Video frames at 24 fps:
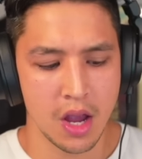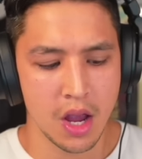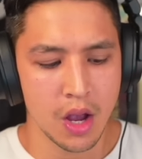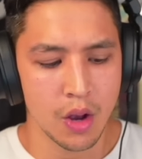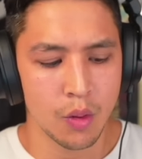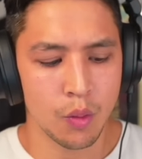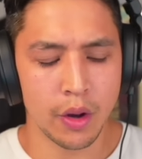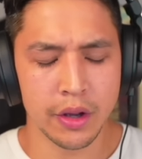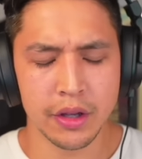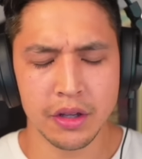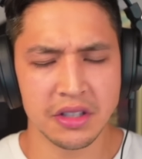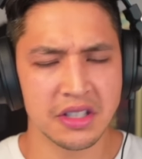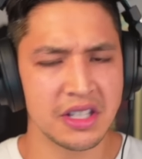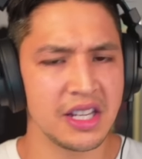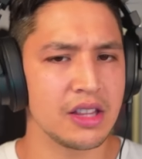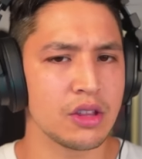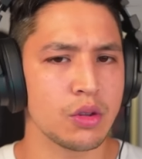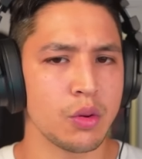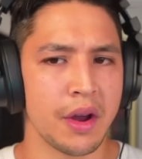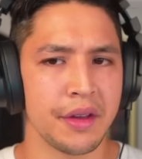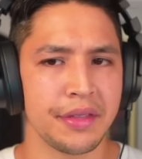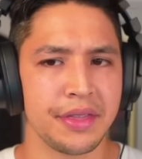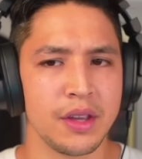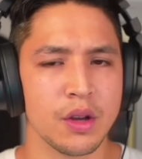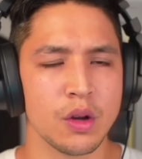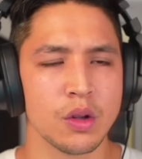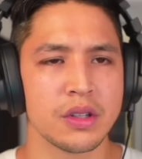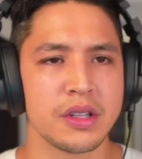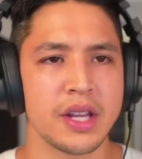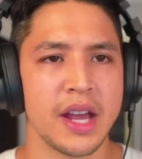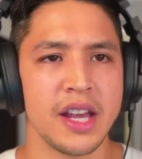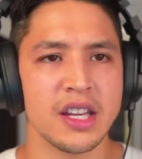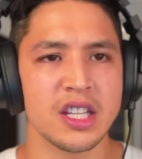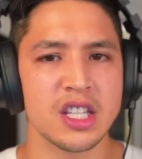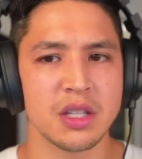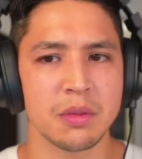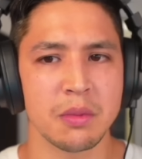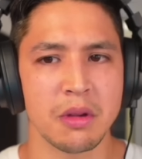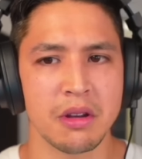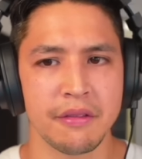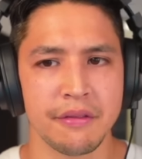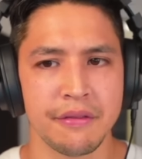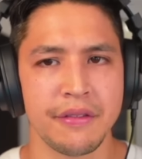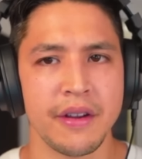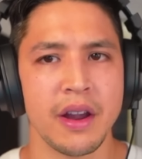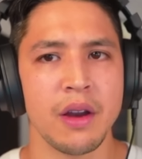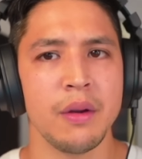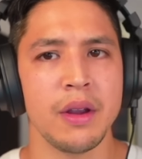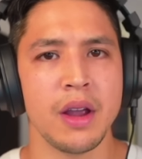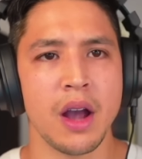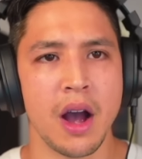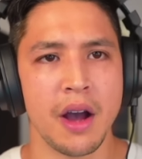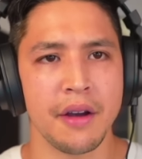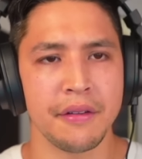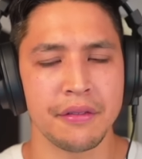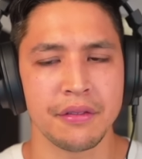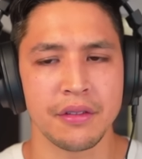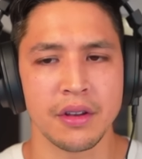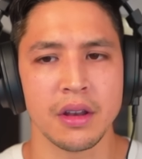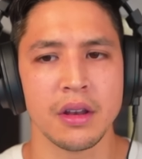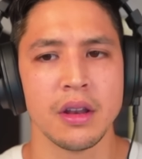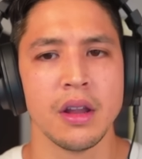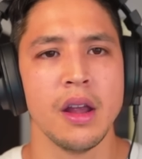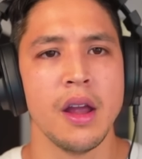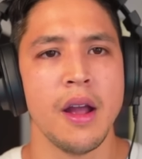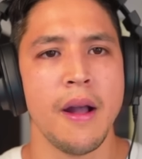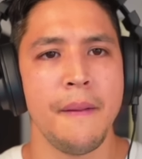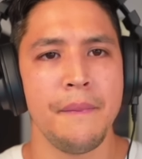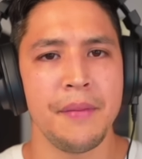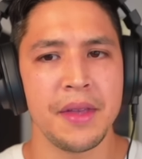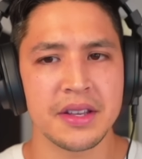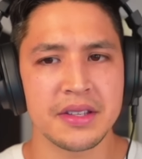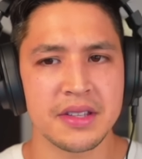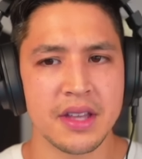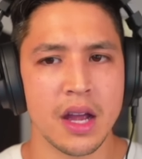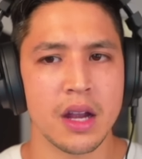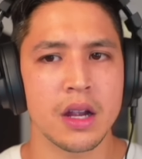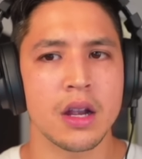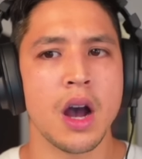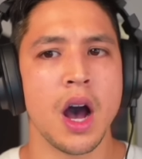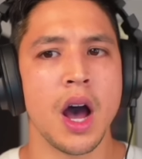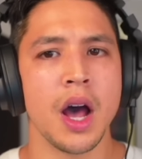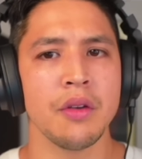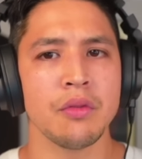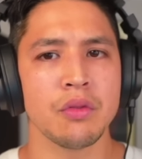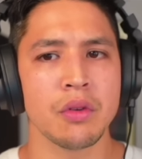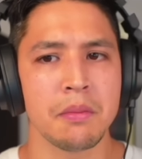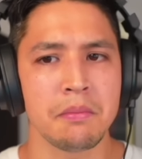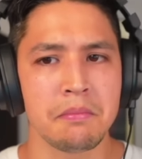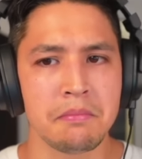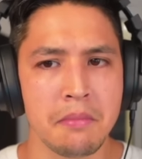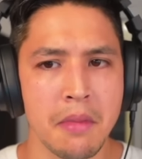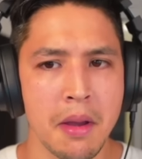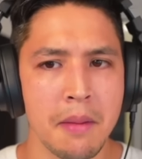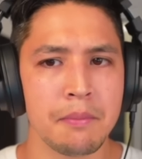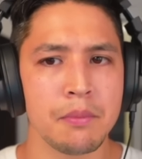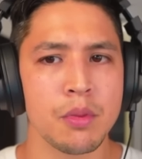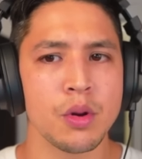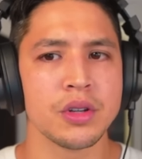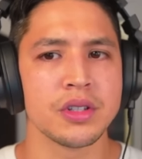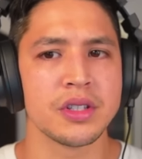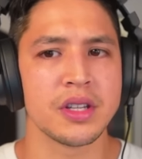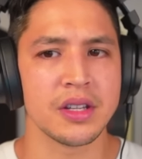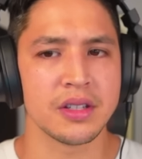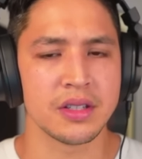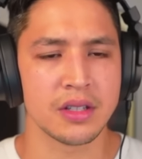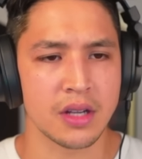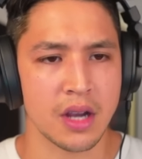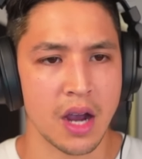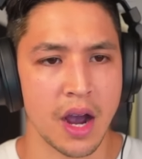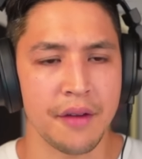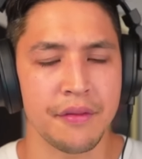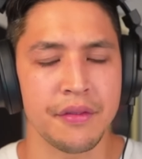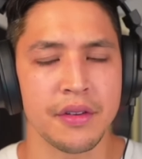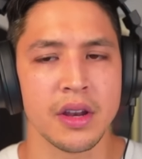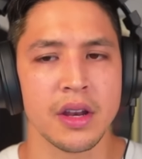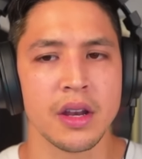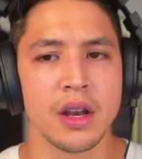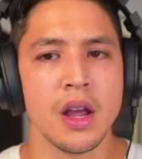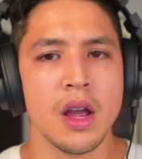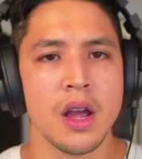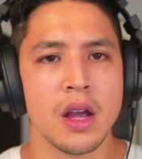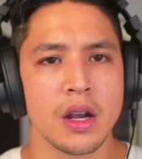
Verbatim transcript: What you'll see throughout the Old Testament very often is that God remembers his covenant.